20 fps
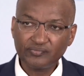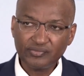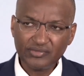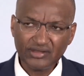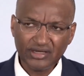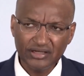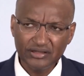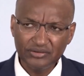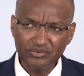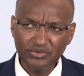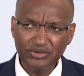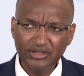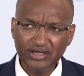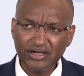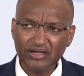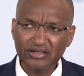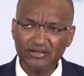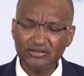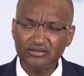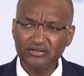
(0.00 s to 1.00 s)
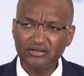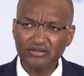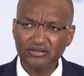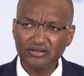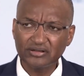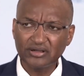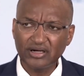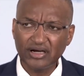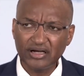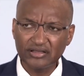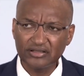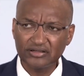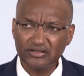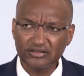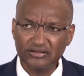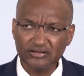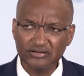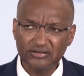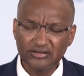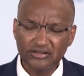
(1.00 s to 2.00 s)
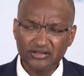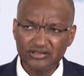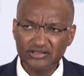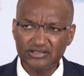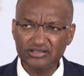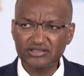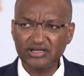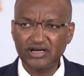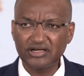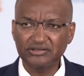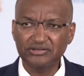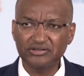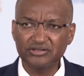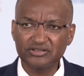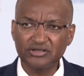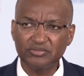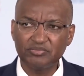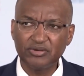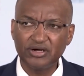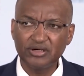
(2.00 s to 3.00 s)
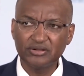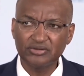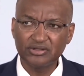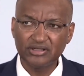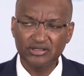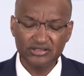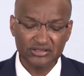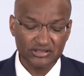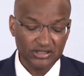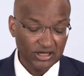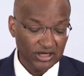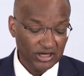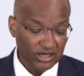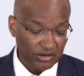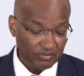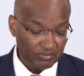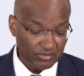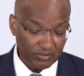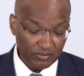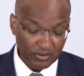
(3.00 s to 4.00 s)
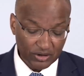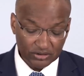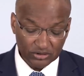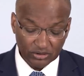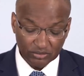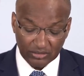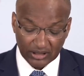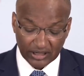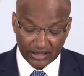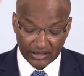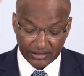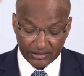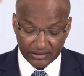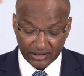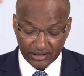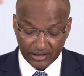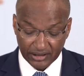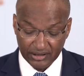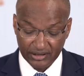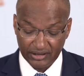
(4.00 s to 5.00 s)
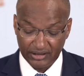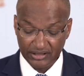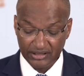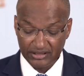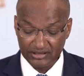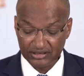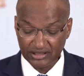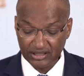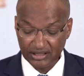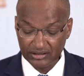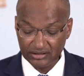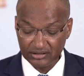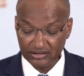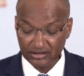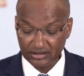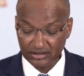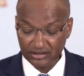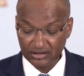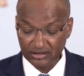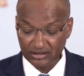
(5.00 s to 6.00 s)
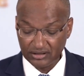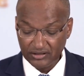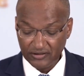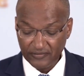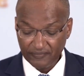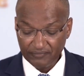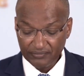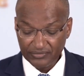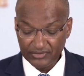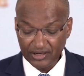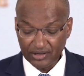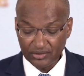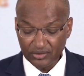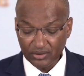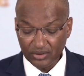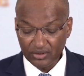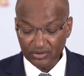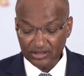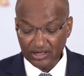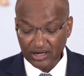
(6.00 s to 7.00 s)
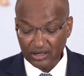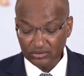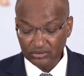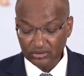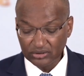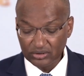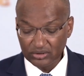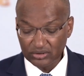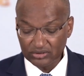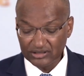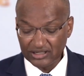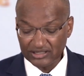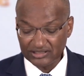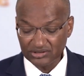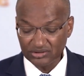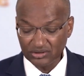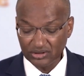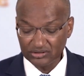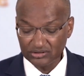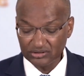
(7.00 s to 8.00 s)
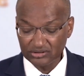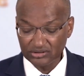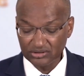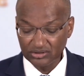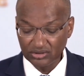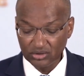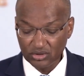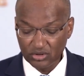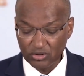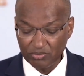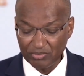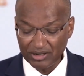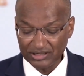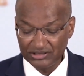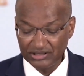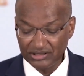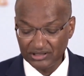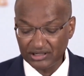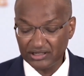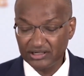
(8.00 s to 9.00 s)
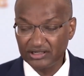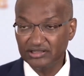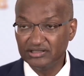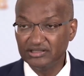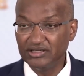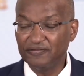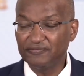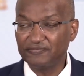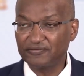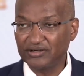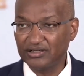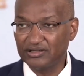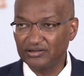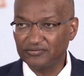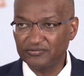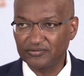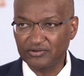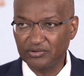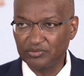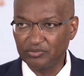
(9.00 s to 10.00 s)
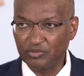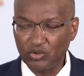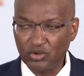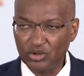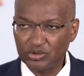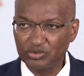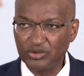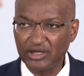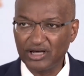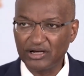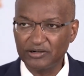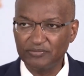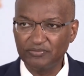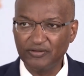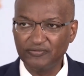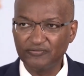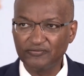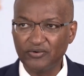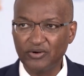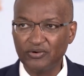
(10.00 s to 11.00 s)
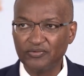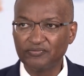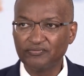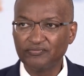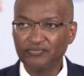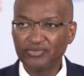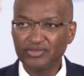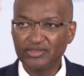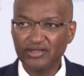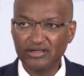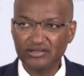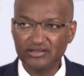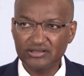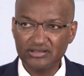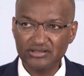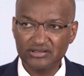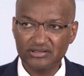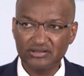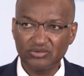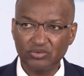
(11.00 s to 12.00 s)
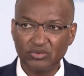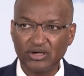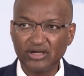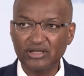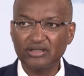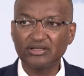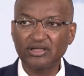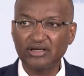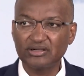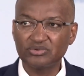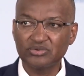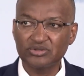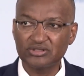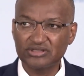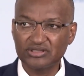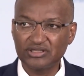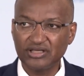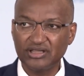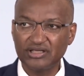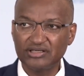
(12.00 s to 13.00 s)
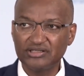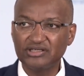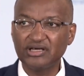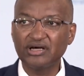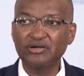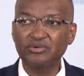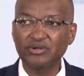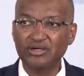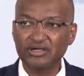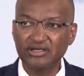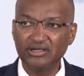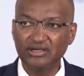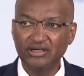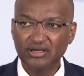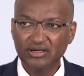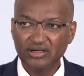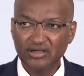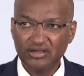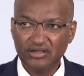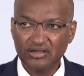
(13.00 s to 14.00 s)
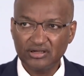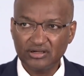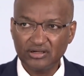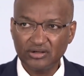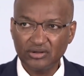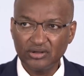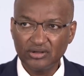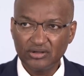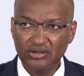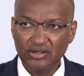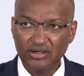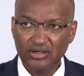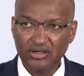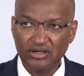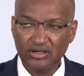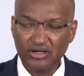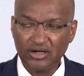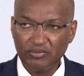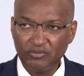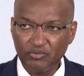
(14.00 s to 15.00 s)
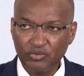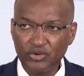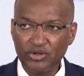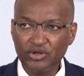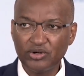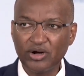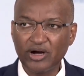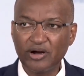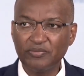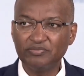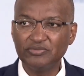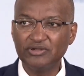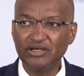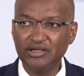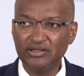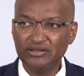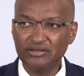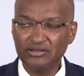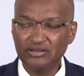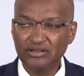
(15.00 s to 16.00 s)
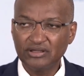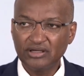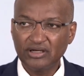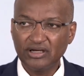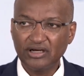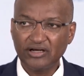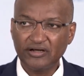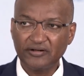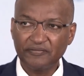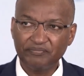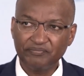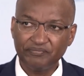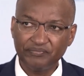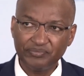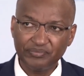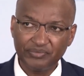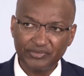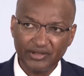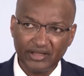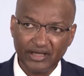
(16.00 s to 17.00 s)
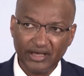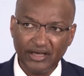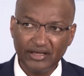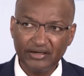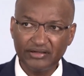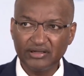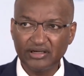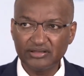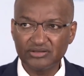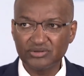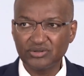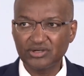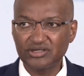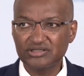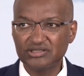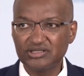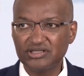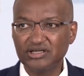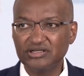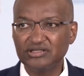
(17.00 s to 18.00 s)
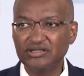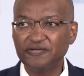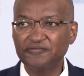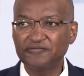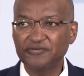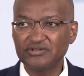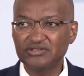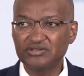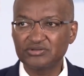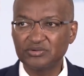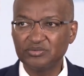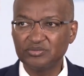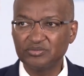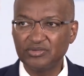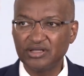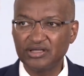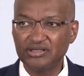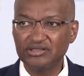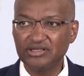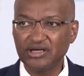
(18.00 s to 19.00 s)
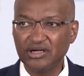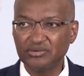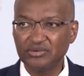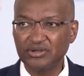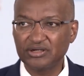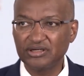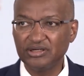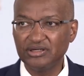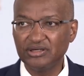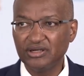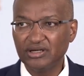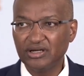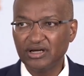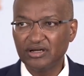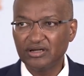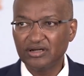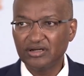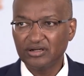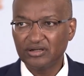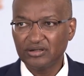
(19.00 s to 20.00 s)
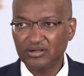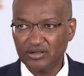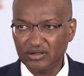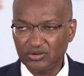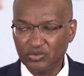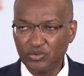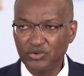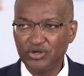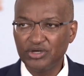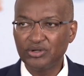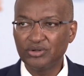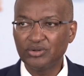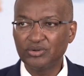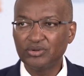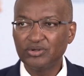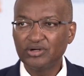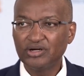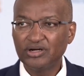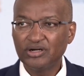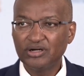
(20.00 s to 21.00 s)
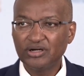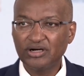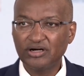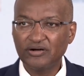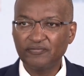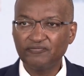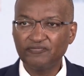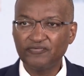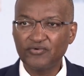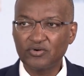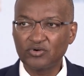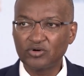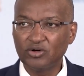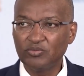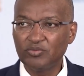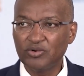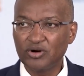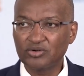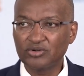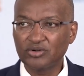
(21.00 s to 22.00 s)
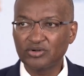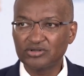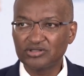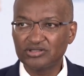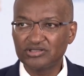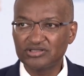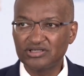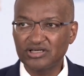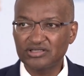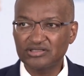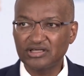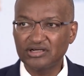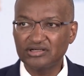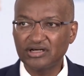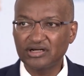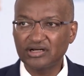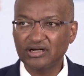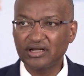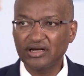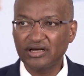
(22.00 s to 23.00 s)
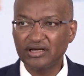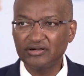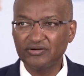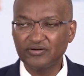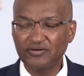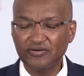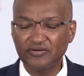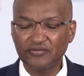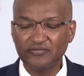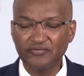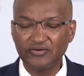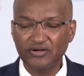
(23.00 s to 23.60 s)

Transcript: and we had other discussions about this. But bottom line here is that the growth outlook does not look materially different from what we had before. That is the one that was, say, the January WEU update. And as you can see, the difference from the January WEU for global growth is just a decline of